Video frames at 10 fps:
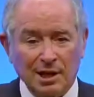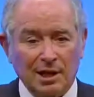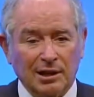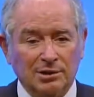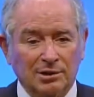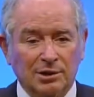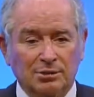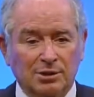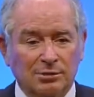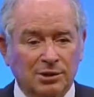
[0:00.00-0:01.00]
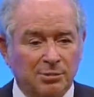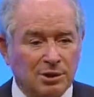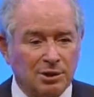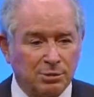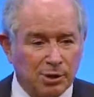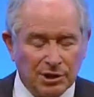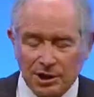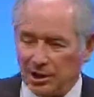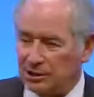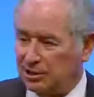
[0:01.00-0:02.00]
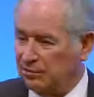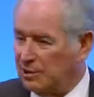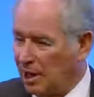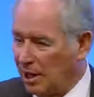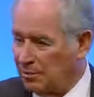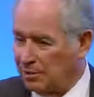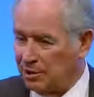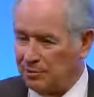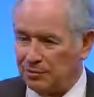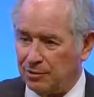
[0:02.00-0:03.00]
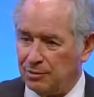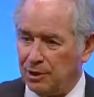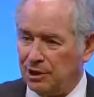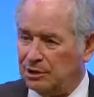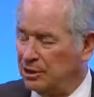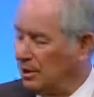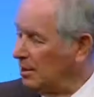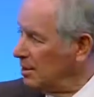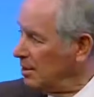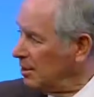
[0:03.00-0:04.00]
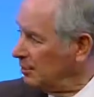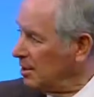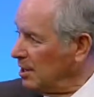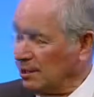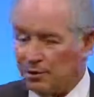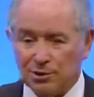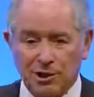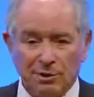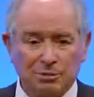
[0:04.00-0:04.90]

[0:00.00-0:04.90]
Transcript: And you know, some of these presidents have died within a few weeks of getting their job.